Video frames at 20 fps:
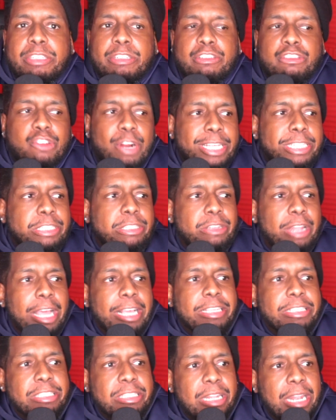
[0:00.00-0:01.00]
dresses
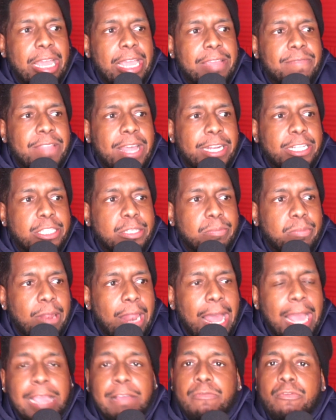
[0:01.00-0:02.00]
like a slave that is
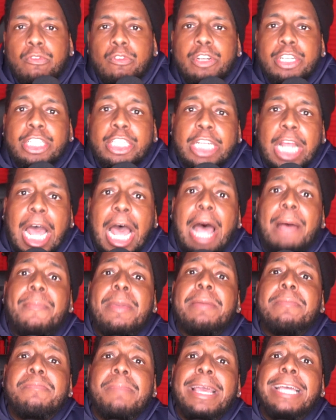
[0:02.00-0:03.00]
applying for a job
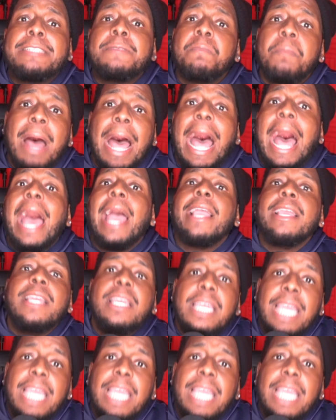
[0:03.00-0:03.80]
at Best Buy.